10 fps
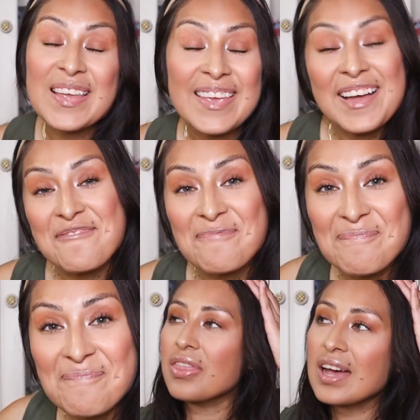yeah,
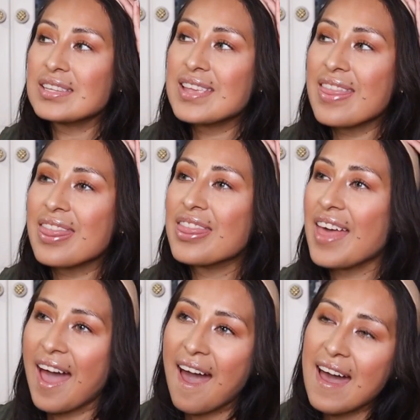that's
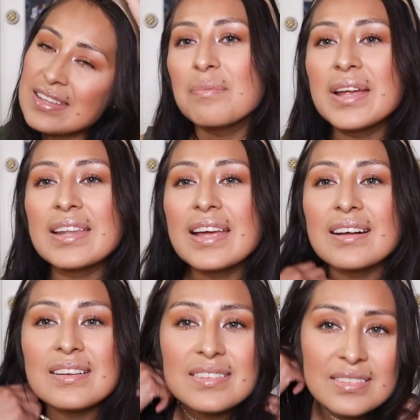that. My
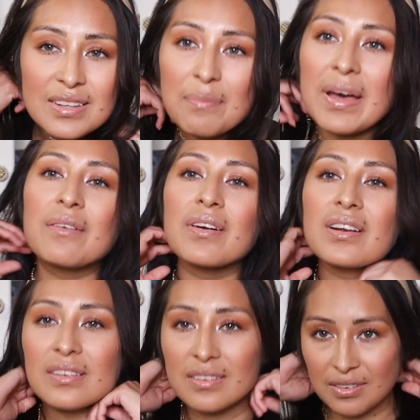necklace is on
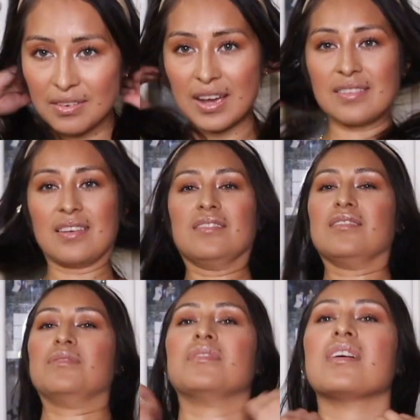backwards. You guys, I
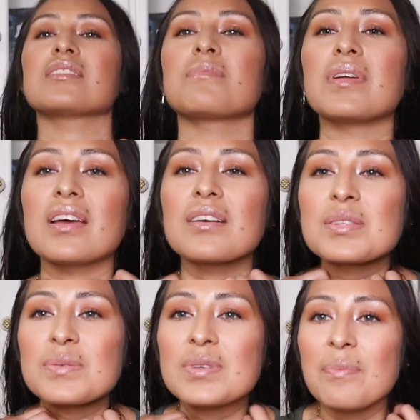just realized my
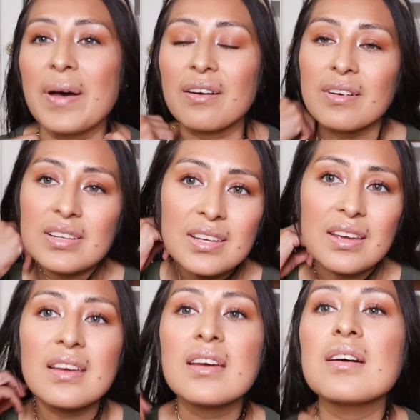necklace is on backwards.
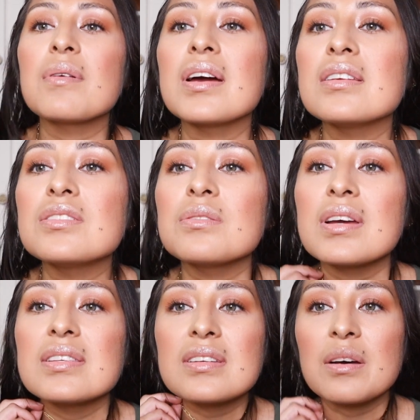Why didn't you
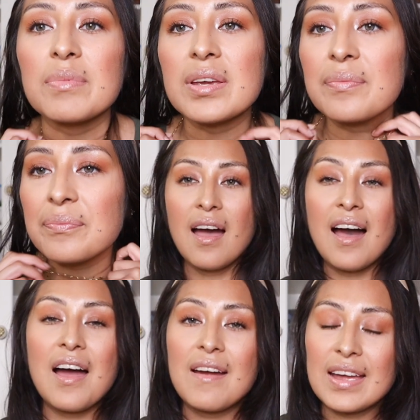guys tell me?
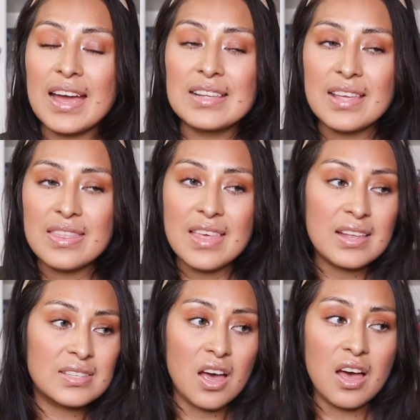Alright, guys,
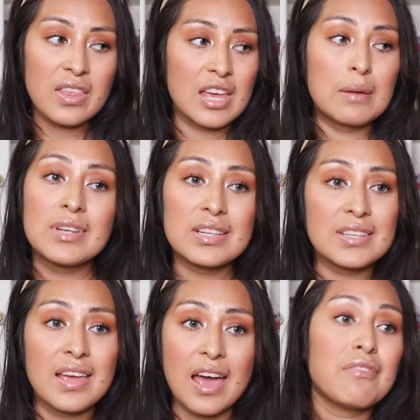that's all the updates
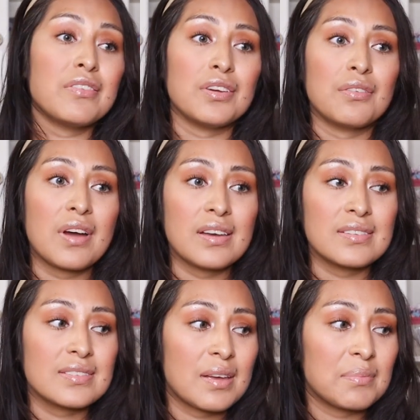I have for you
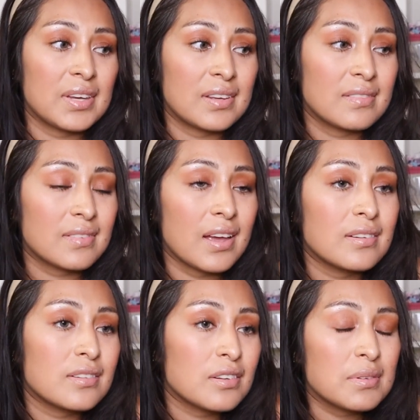guys. I mean, I
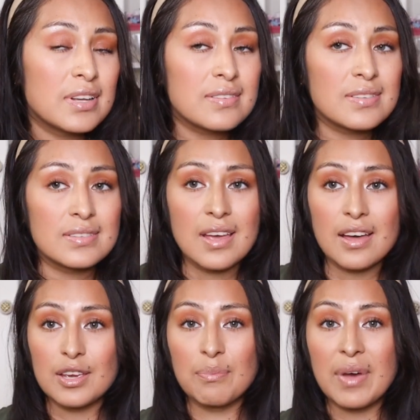don't know what else to
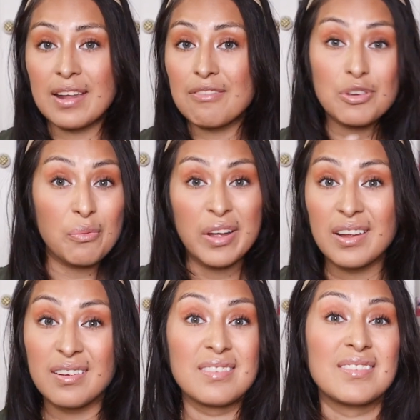tell you, but if you want
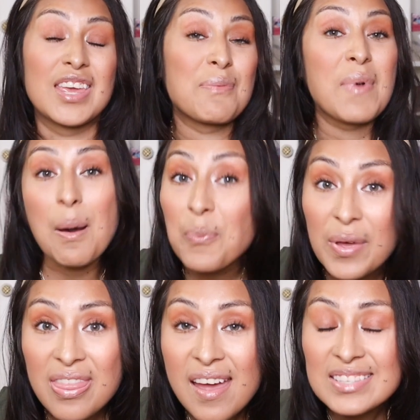to keep up
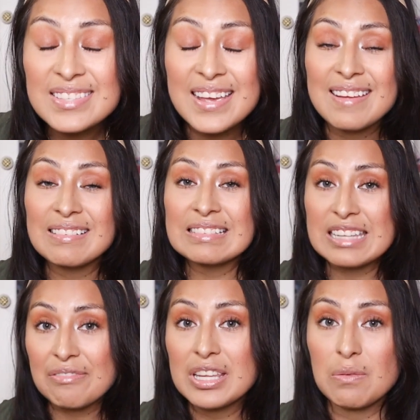with us,
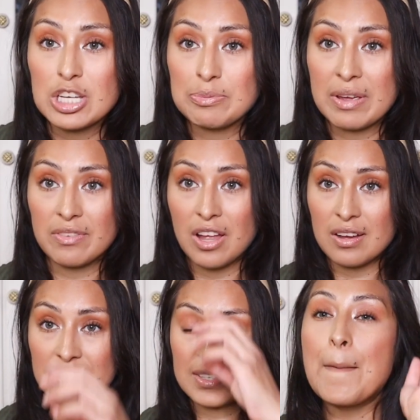definitely watch my
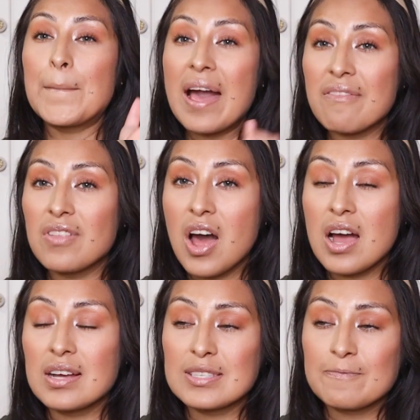vlogs. My
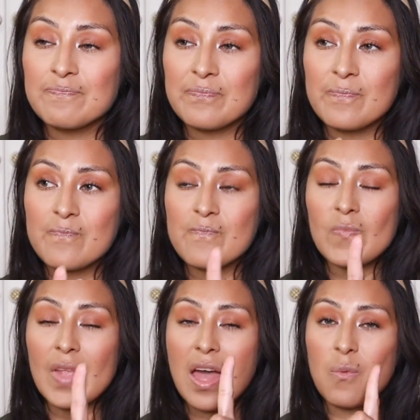vlogs,
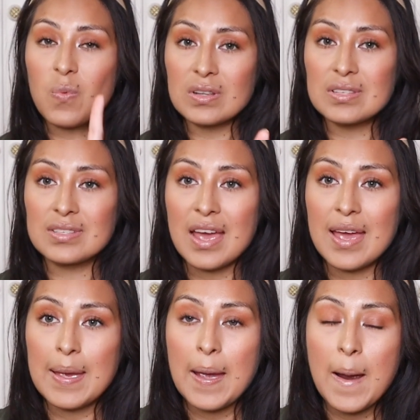I will
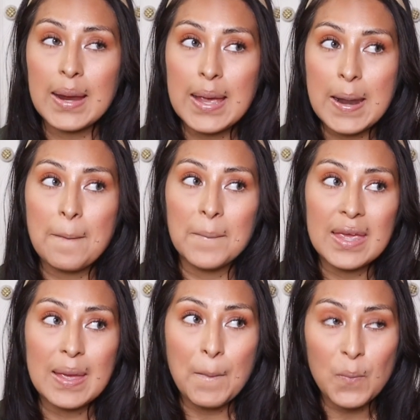say, are gonna
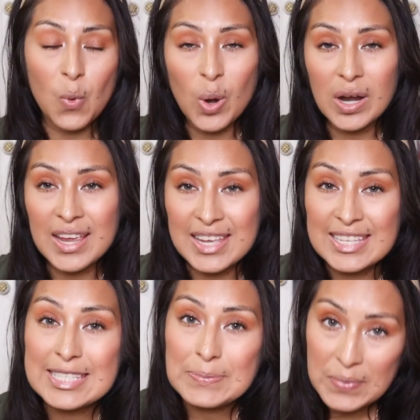be more
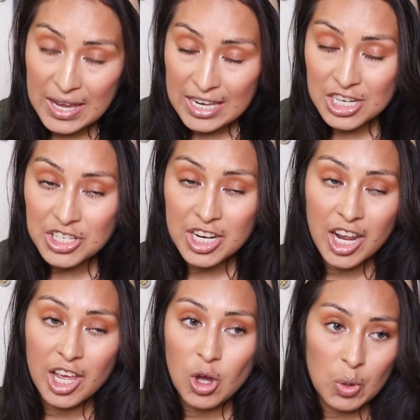in Spanish, and
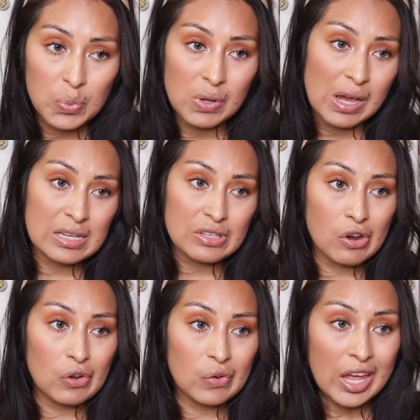I hope you guys
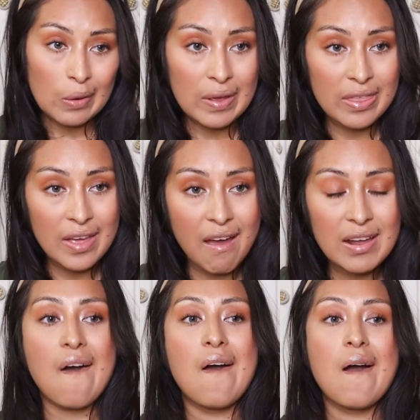are okay with that.